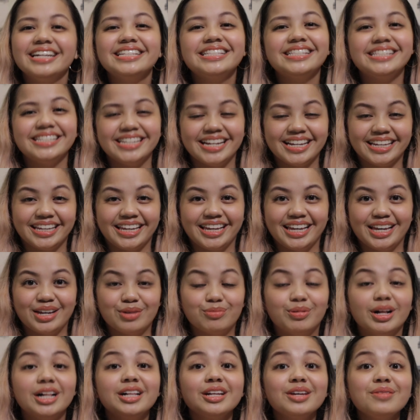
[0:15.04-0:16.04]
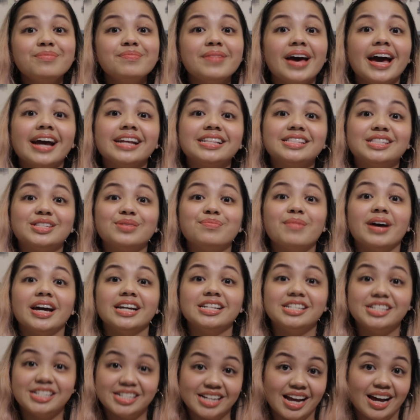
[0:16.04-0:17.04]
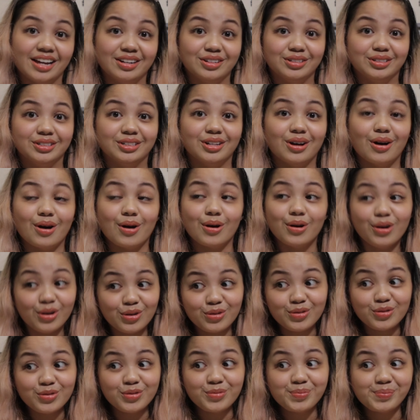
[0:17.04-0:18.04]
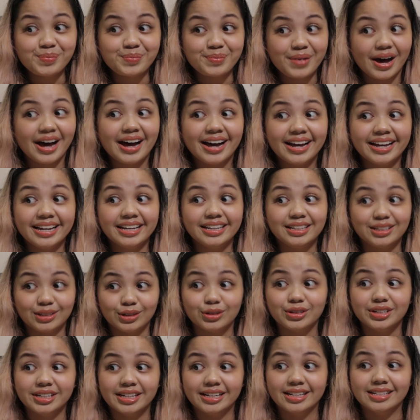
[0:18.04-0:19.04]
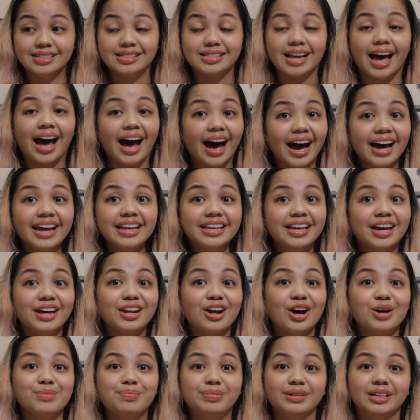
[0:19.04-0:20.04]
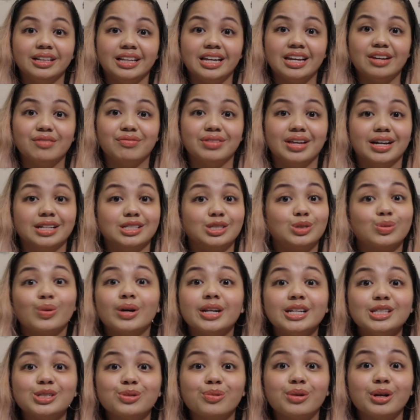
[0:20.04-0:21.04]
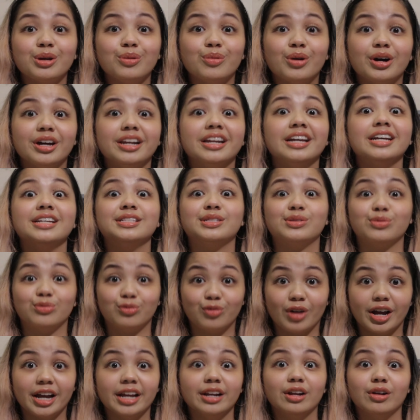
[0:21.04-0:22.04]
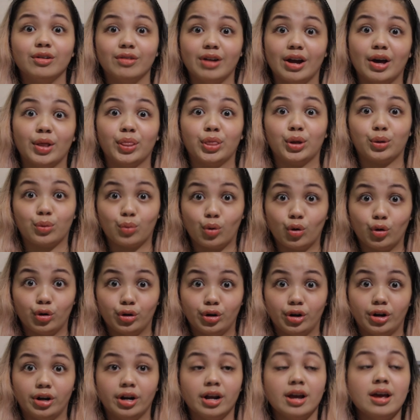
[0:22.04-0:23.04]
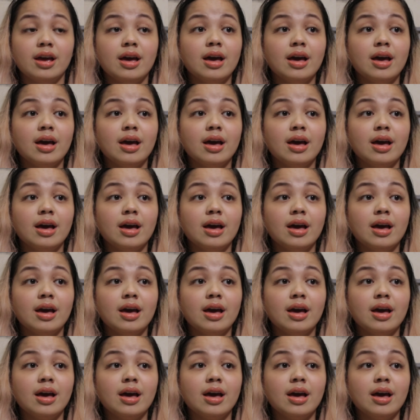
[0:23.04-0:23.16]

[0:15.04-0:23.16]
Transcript: it's Nikki. Welcome back to my channel. Oh my goodness, I cannot believe that twenty twenty-one is right around the corner.